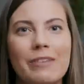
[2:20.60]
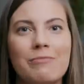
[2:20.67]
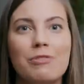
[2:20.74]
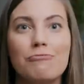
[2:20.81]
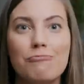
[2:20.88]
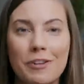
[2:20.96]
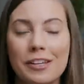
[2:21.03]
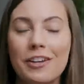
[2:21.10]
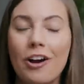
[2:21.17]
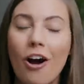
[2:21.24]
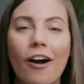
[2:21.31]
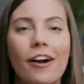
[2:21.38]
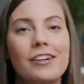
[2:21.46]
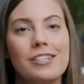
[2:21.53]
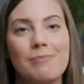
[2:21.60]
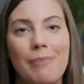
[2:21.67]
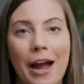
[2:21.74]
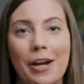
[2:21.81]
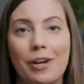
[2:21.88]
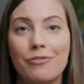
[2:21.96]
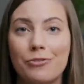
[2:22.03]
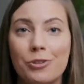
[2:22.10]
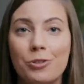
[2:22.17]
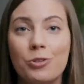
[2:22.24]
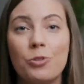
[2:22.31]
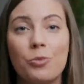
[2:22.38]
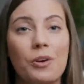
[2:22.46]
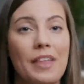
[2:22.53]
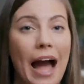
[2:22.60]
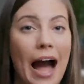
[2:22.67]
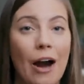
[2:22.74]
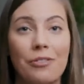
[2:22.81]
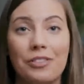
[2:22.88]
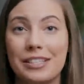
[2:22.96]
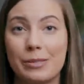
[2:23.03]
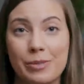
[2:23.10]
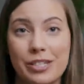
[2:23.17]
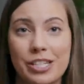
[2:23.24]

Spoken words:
It can be really hard to buy your food without this